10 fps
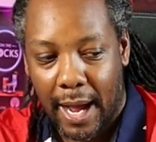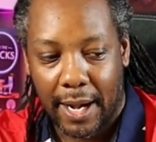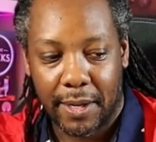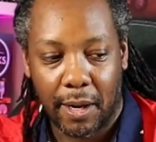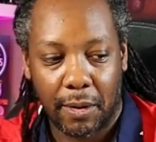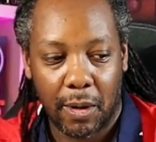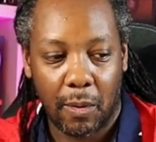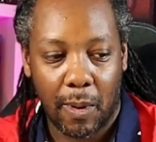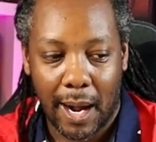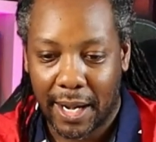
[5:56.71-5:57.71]
I don't know
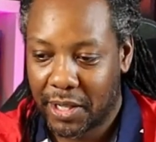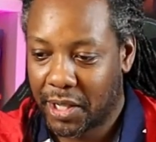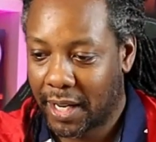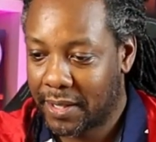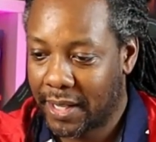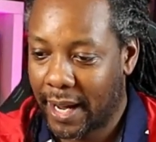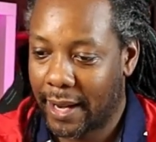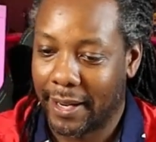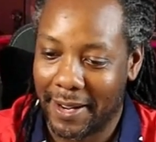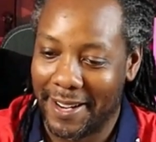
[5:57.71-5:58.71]
why just
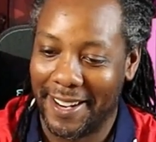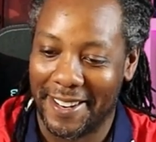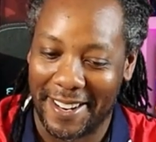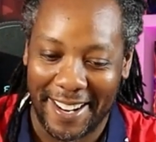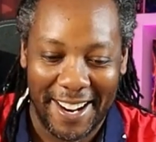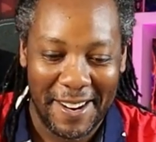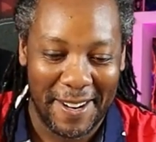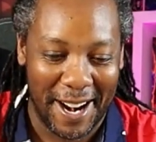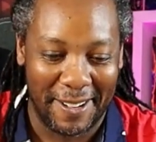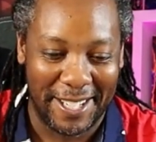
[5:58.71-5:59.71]
yet,
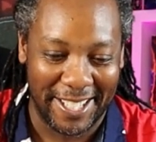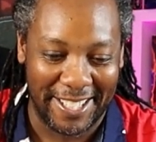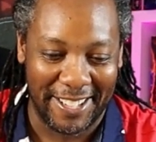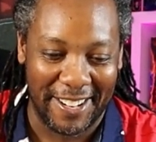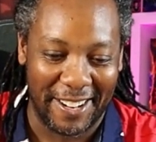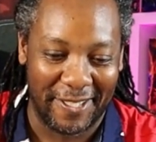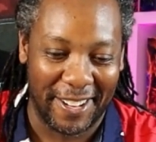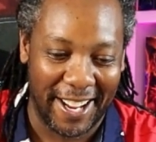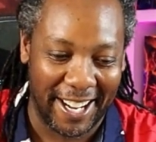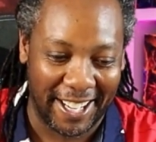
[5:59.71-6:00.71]
but I'm just doing it
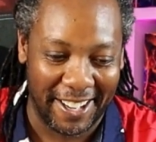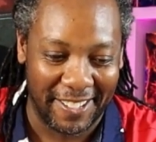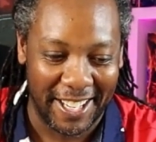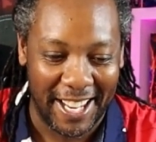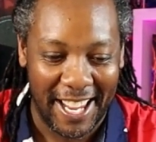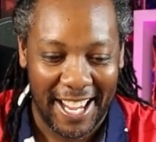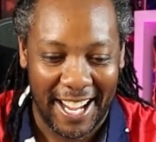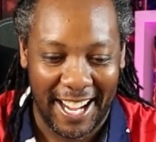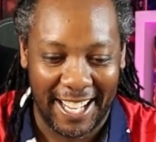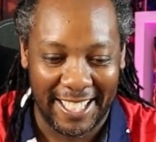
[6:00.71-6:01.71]
for the heck of it.
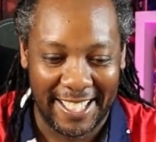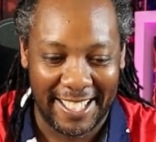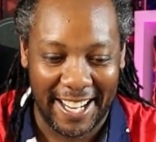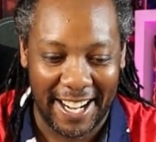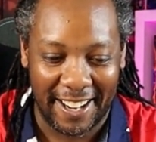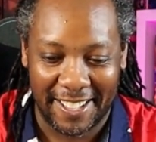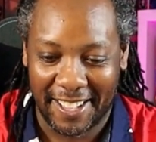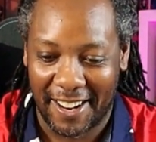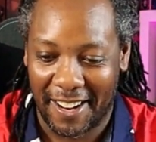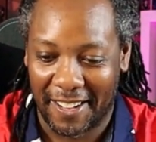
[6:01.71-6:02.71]
Let's see here.
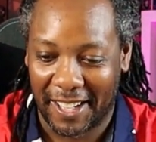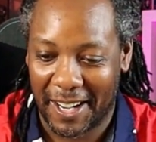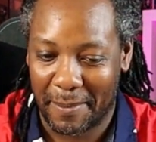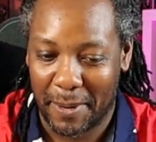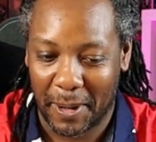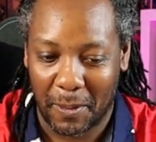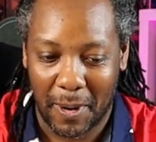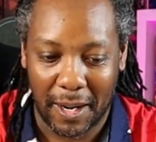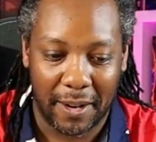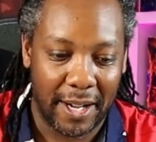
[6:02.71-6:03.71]
So they're going to put a
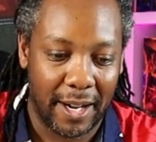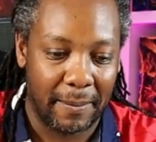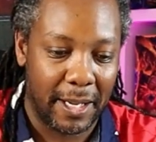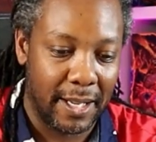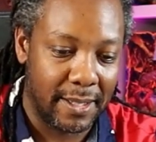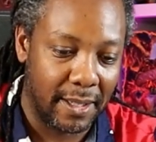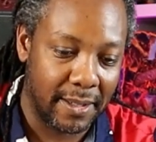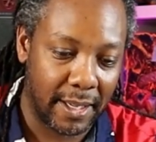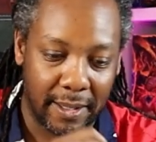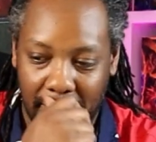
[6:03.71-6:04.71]
1 on here because it
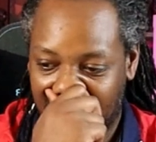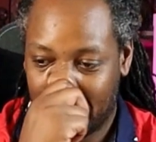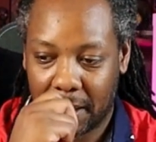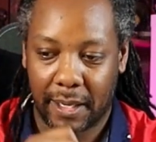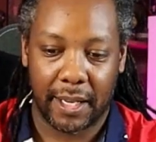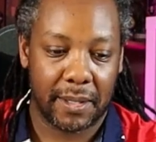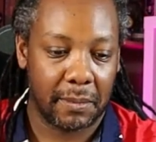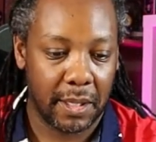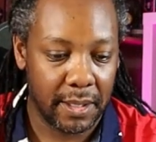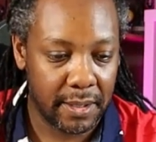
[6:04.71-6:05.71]
looks like they're to be getting
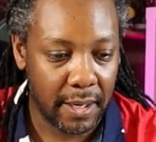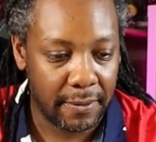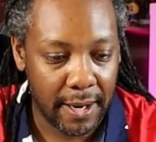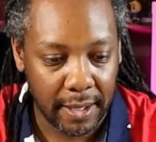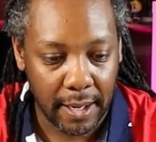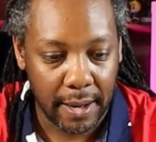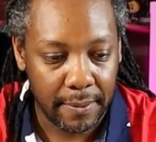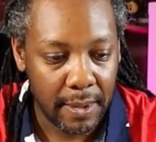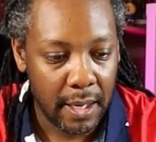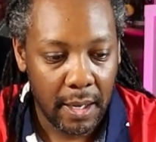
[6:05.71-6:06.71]
some good stuff out of that.
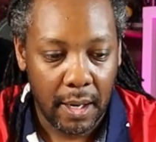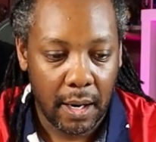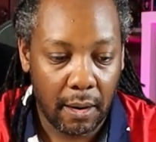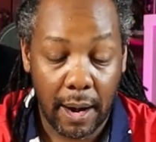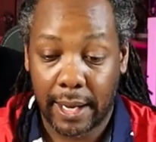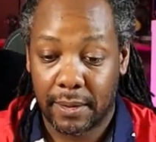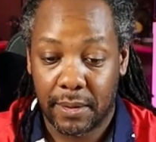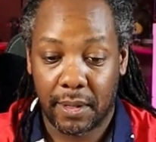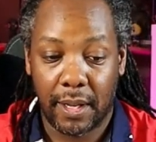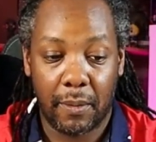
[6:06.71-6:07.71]
All right,
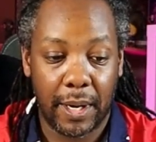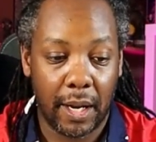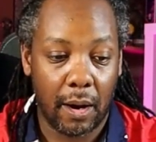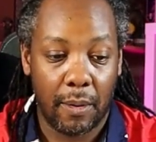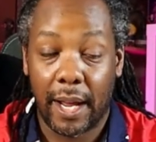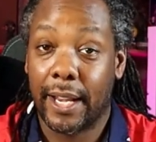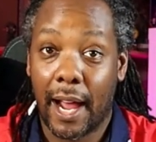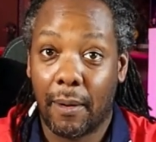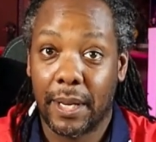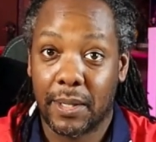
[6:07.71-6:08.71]
so then we go, and
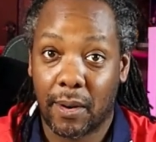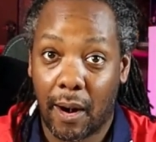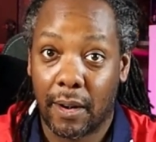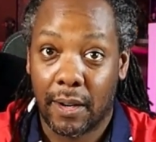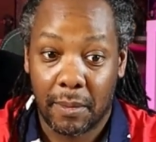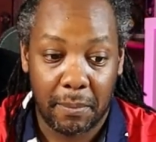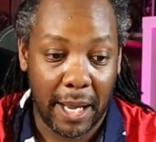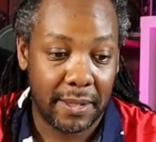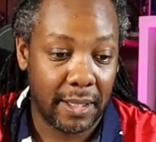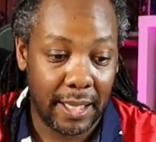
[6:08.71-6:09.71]
now we start
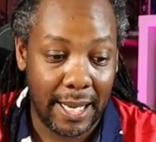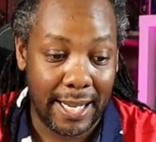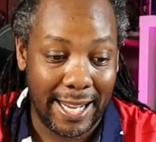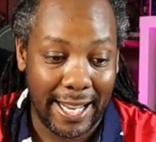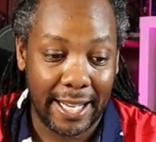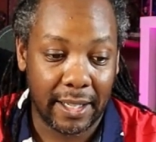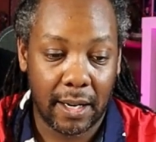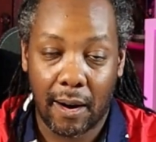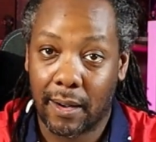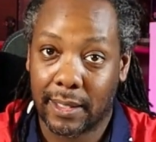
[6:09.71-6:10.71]
basically getting the
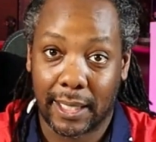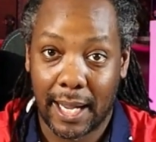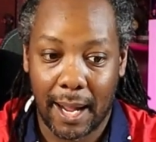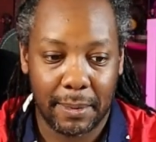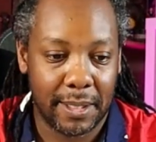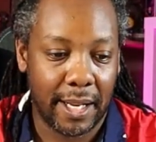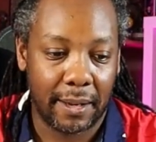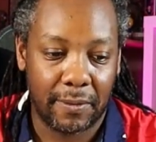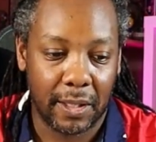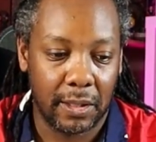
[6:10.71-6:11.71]
cards and
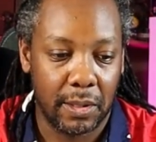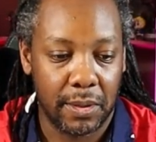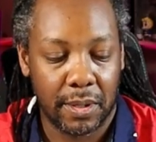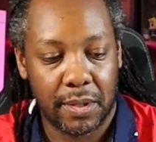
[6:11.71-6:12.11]
compensating for the loser.